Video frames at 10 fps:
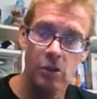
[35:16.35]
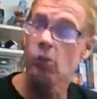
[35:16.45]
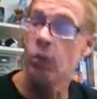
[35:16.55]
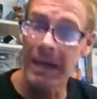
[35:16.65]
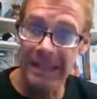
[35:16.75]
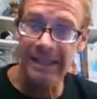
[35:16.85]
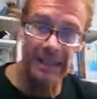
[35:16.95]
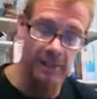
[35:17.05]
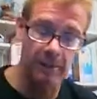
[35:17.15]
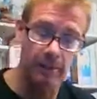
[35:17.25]

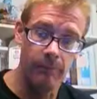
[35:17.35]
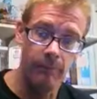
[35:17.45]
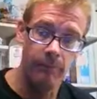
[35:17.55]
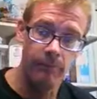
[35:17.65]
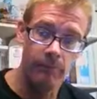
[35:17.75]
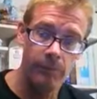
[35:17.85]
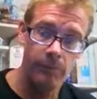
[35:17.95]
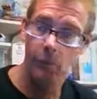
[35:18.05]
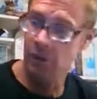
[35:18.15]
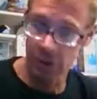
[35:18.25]
Racism,
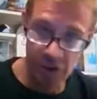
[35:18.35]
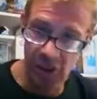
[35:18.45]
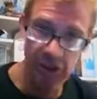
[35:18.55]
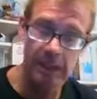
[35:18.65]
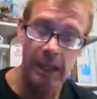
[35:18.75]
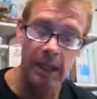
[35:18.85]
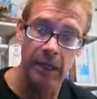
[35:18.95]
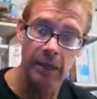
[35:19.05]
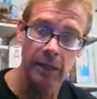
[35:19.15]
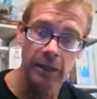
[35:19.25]
which is
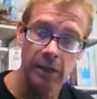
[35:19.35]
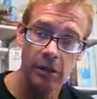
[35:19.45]
satanic.